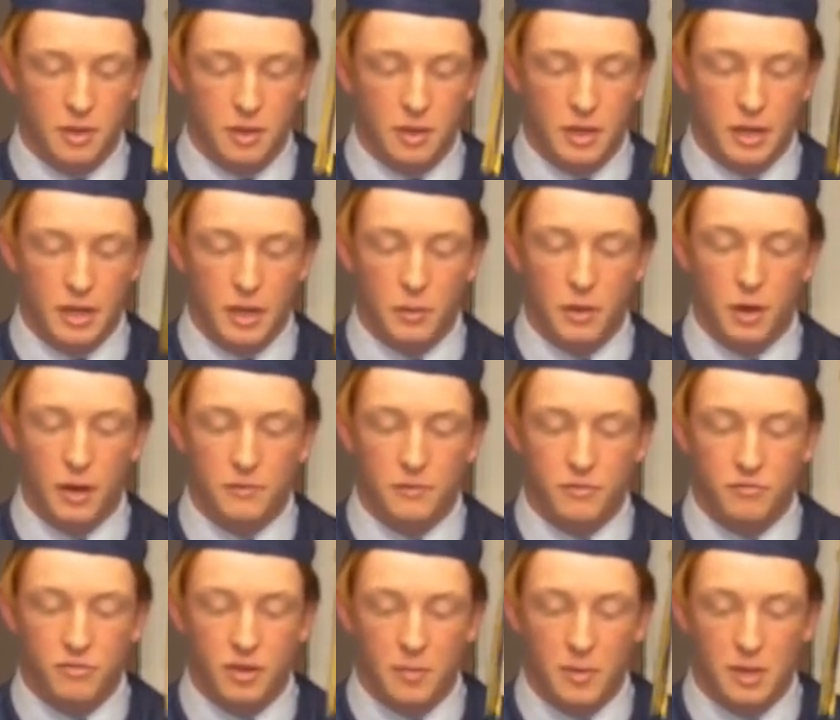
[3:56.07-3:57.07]
And I would often
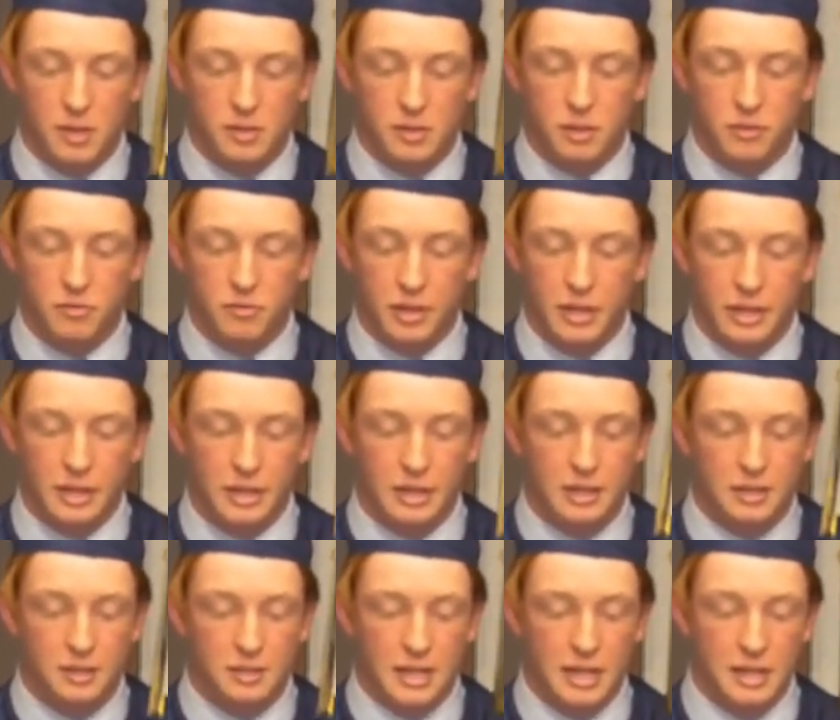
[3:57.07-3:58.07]
find myself hanging
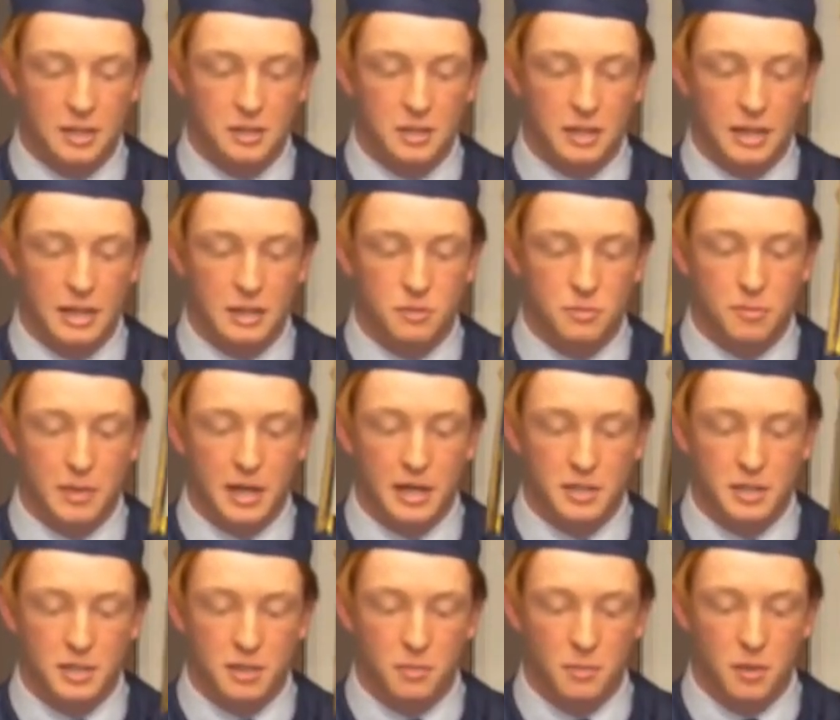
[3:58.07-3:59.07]
in Zach's classroom
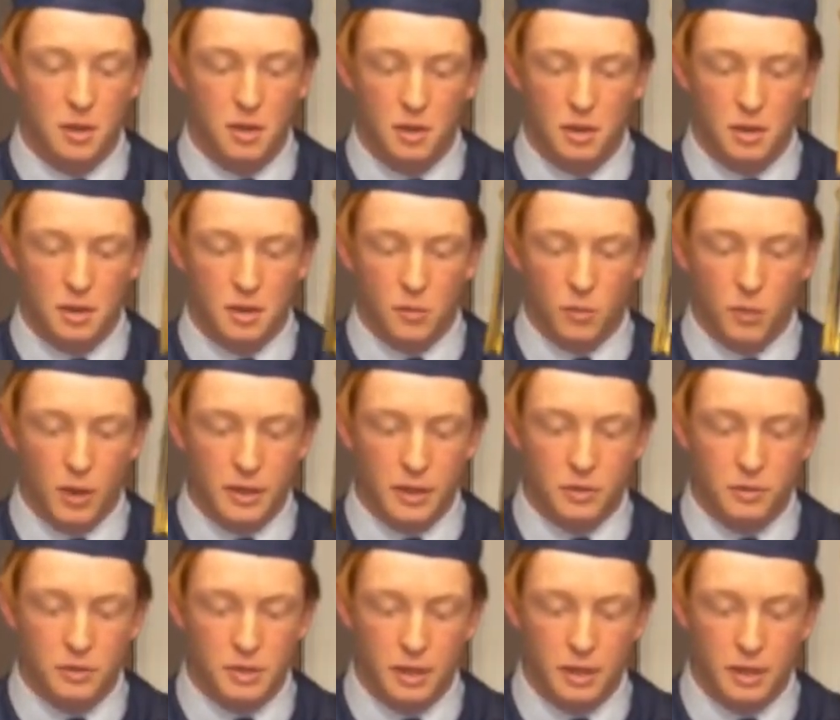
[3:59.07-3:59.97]
asking him, why don't they